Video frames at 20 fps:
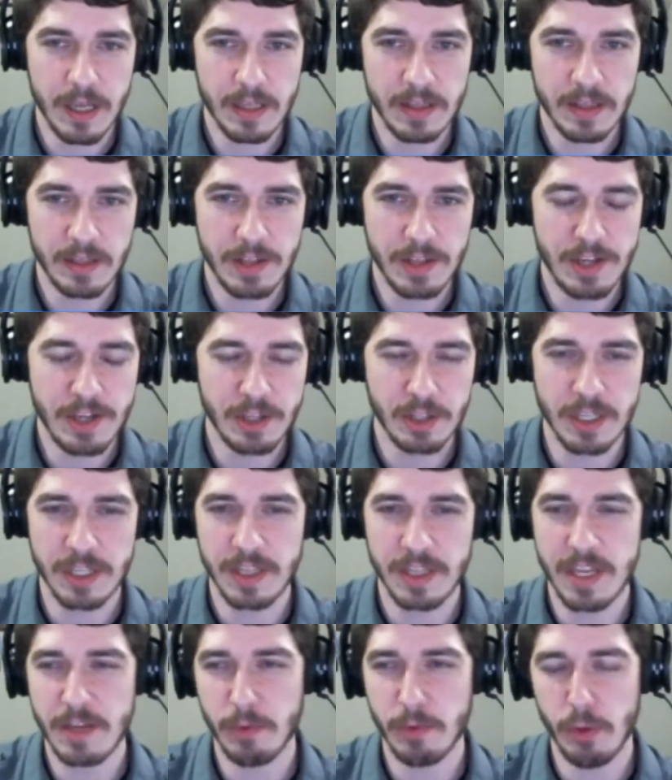
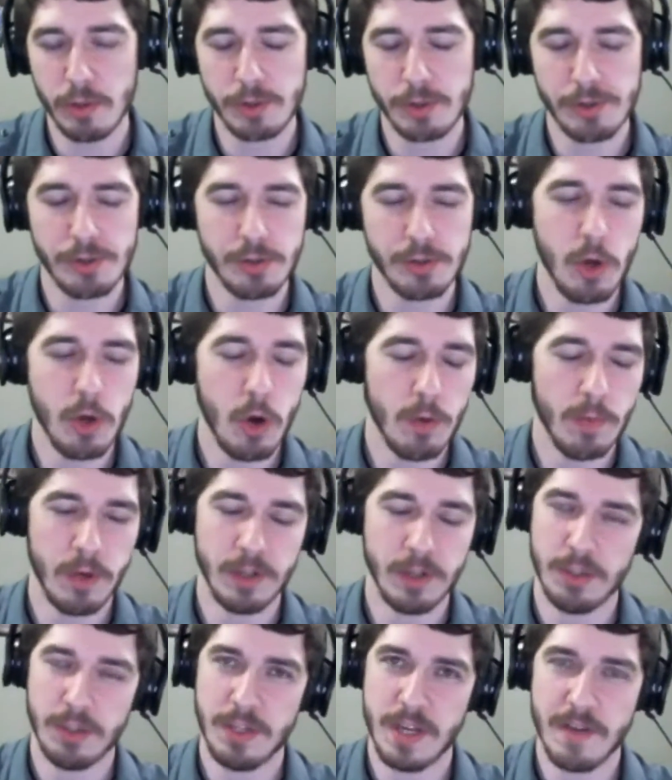they look so
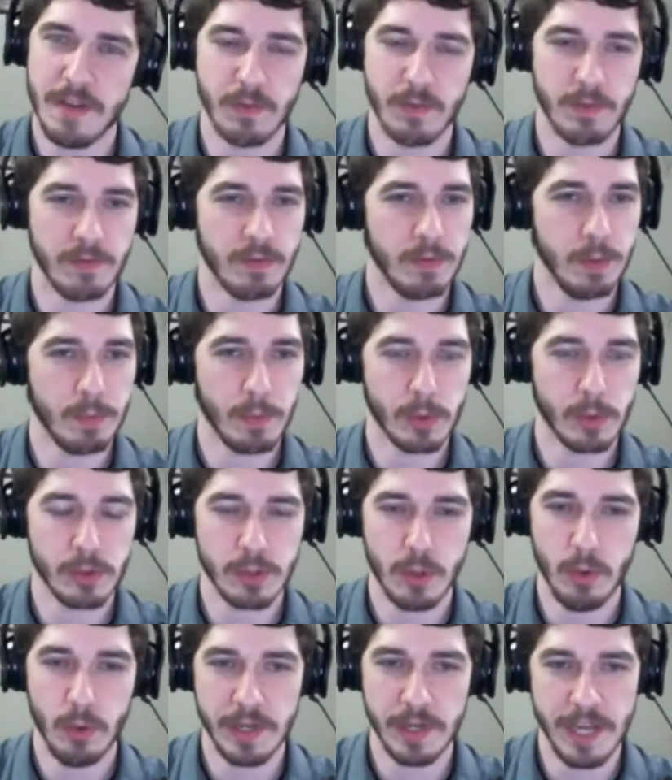much different from the
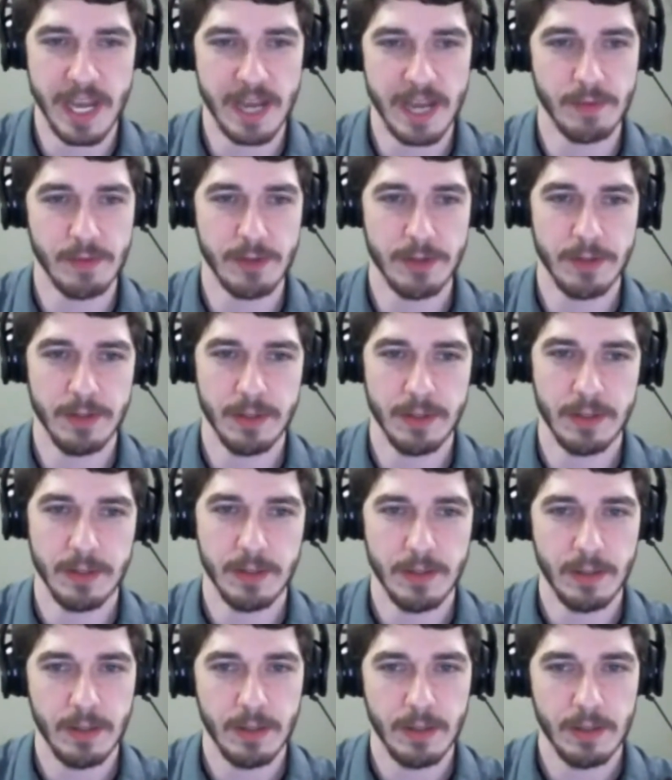Persona games.
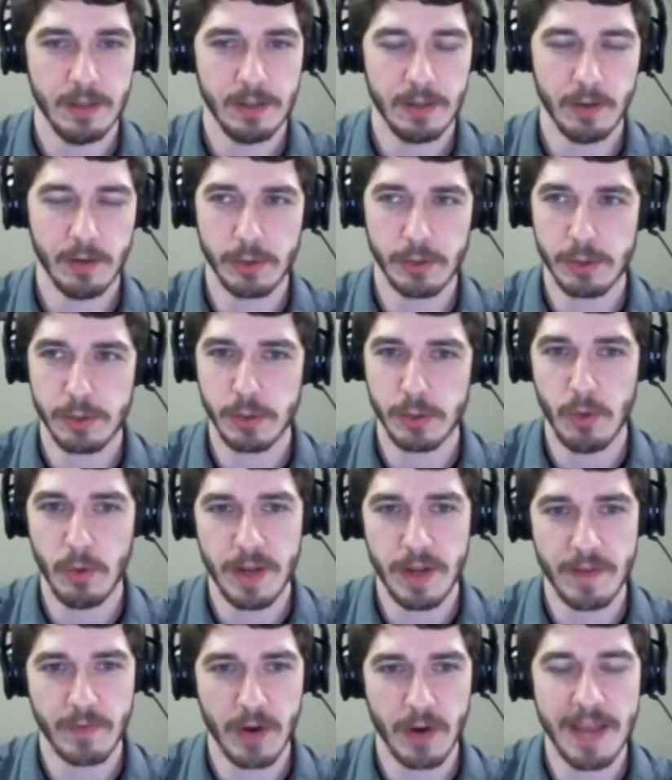Look so
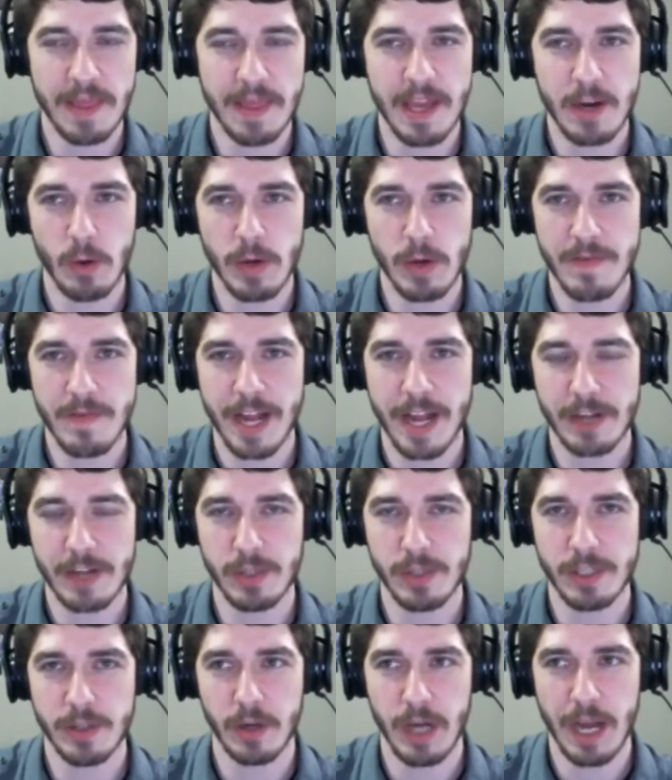different, and they don't even
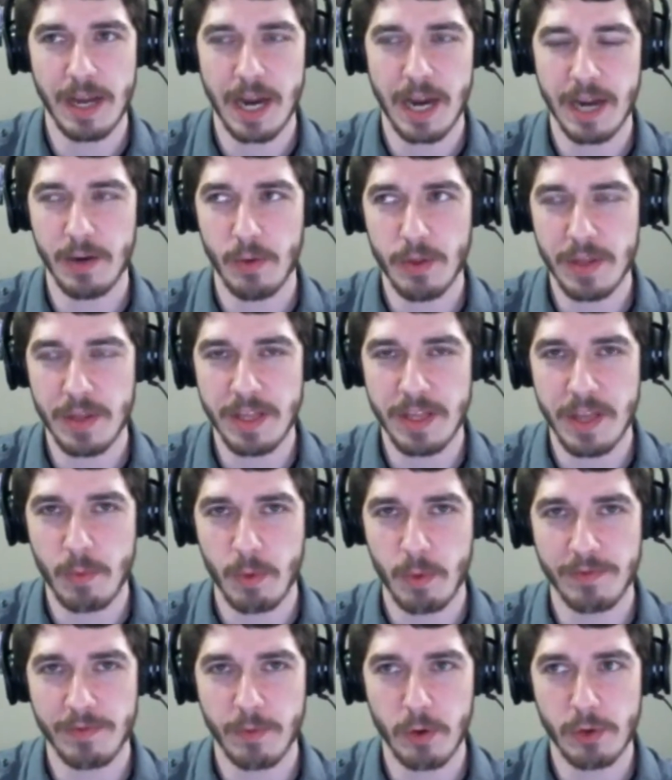actually call. I don't think they
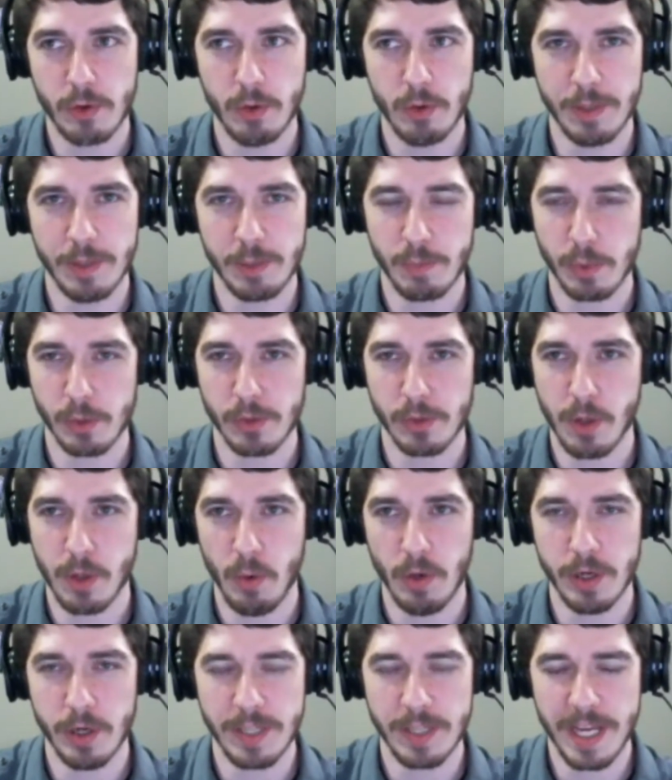refer to them as
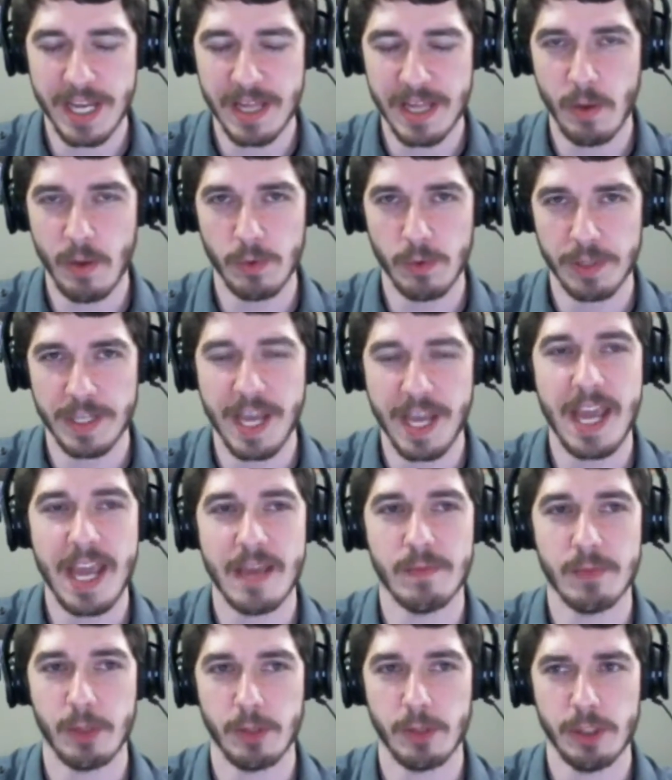Personas in those
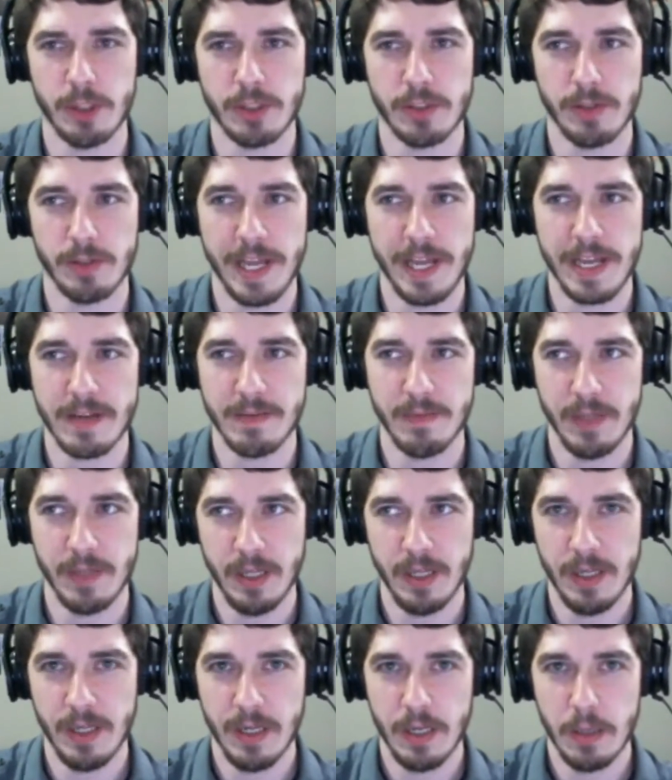games. They're just like
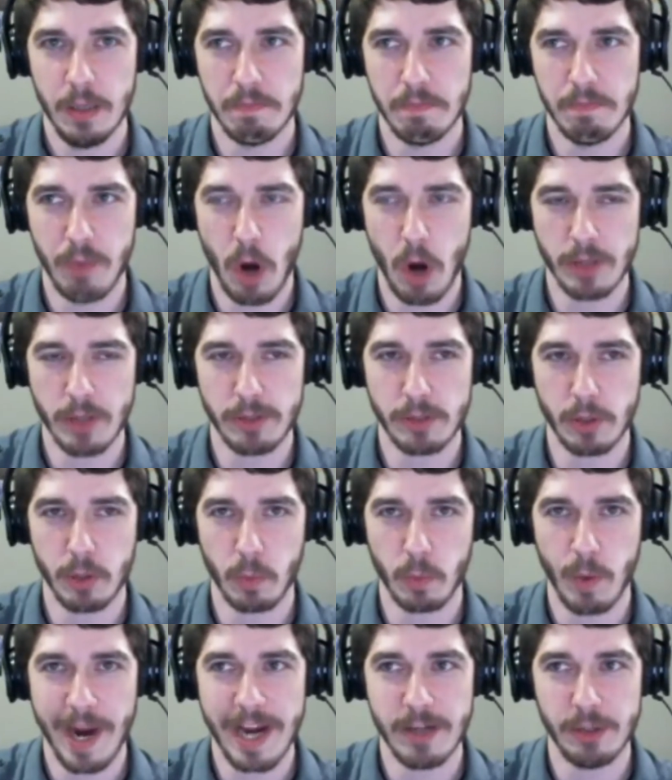Monster
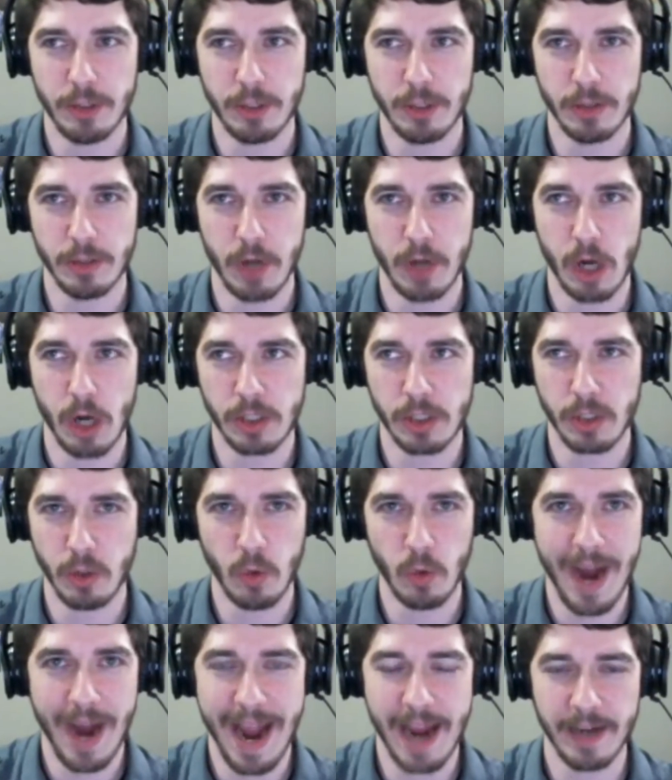Rancher on
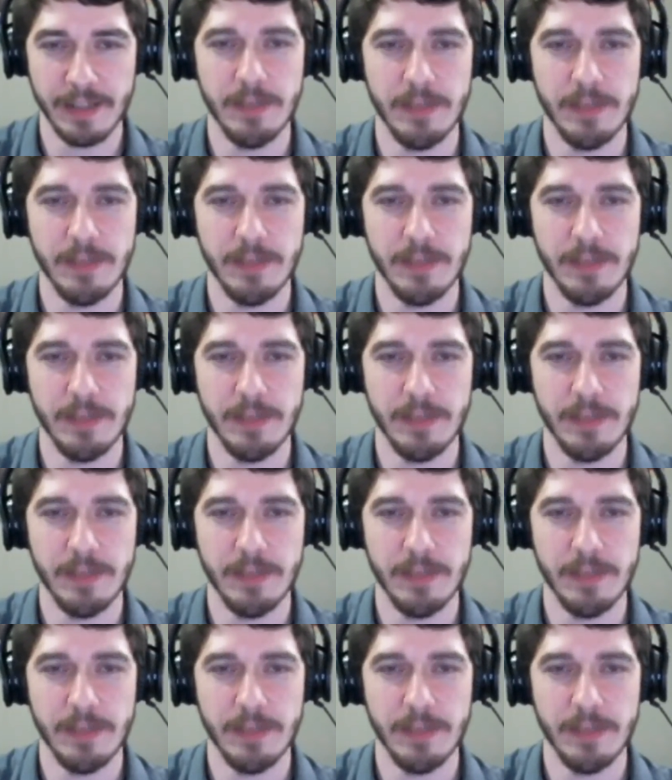crack.